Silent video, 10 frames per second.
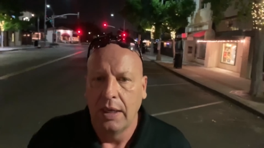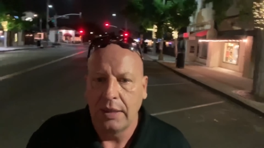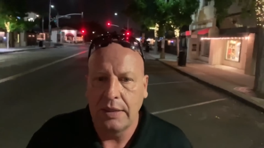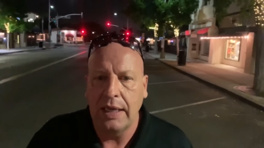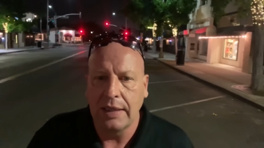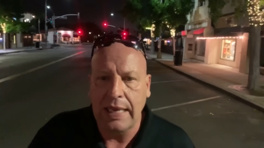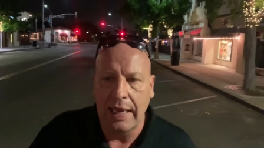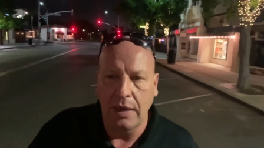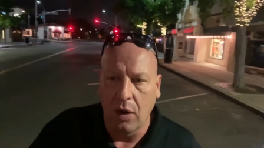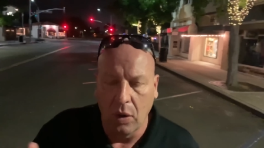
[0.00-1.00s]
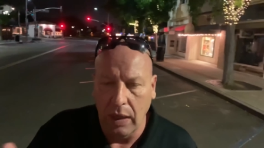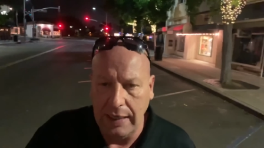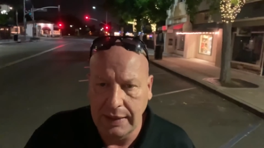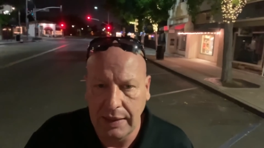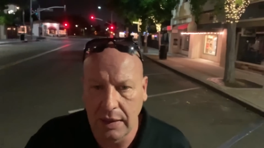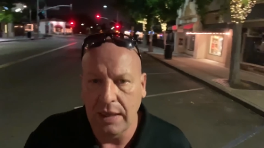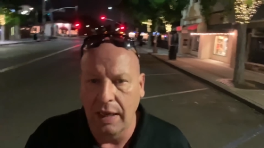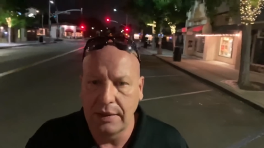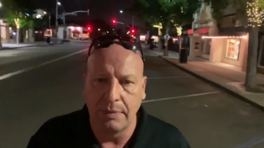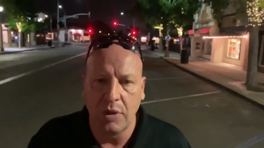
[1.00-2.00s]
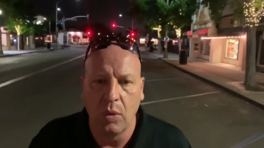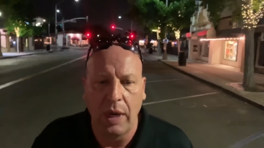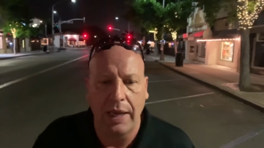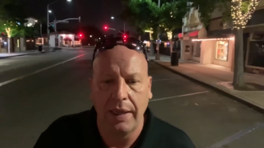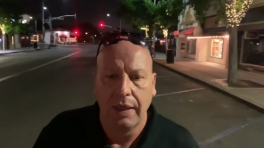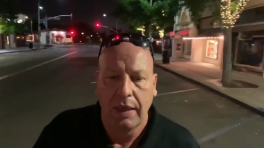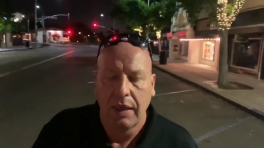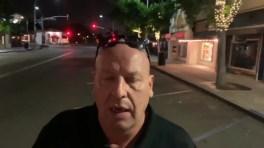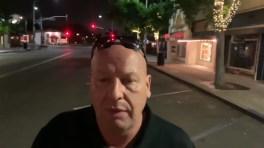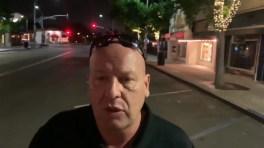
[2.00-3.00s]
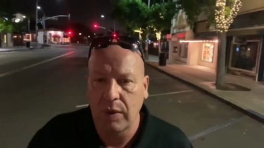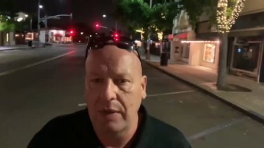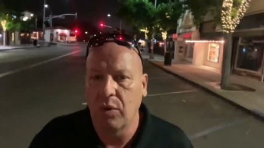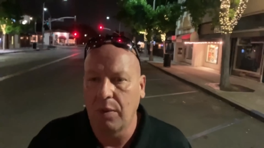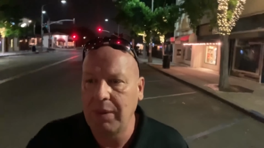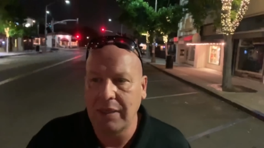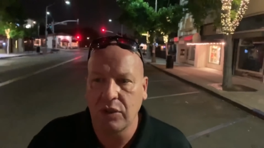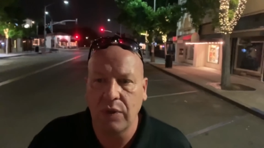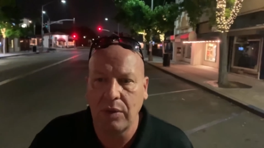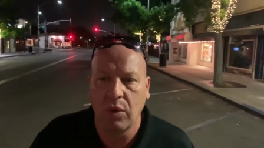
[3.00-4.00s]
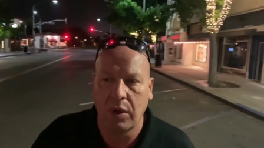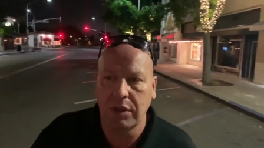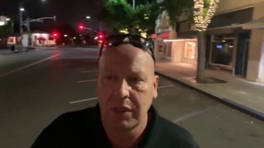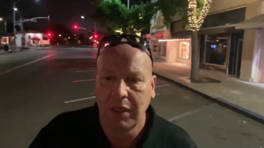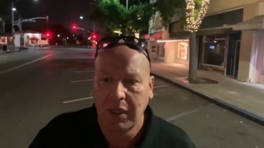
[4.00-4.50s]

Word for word: to take that whole idea and concept away of a trade war because trade wars,